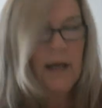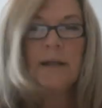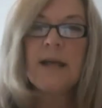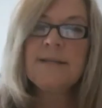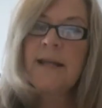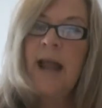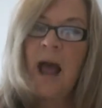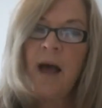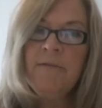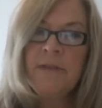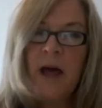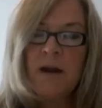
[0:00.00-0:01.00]
Less than
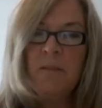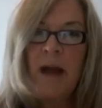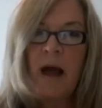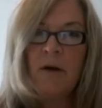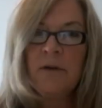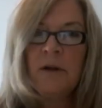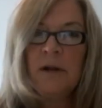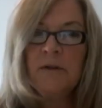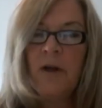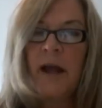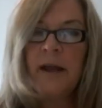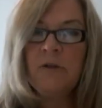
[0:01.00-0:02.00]
half that amount
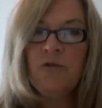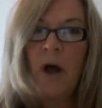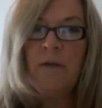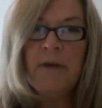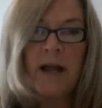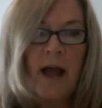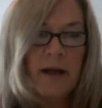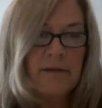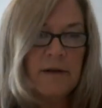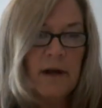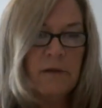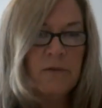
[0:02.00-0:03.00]
die in traffic
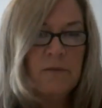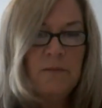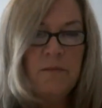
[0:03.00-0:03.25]
accidents.